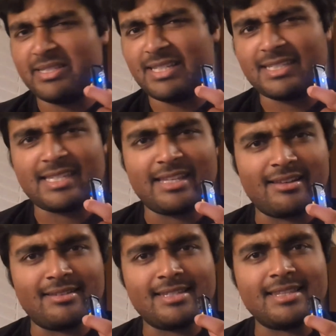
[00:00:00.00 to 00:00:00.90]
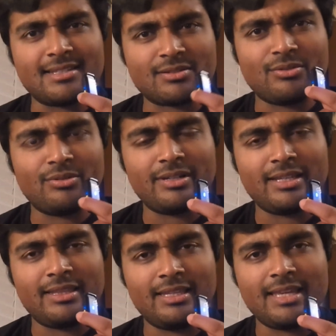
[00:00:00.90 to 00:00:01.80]
60 and 90, their score
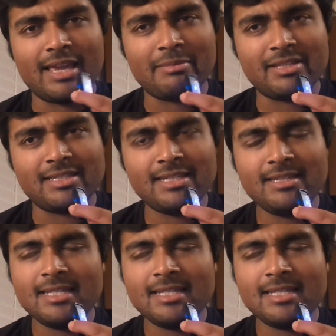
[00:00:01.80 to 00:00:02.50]
in the MAT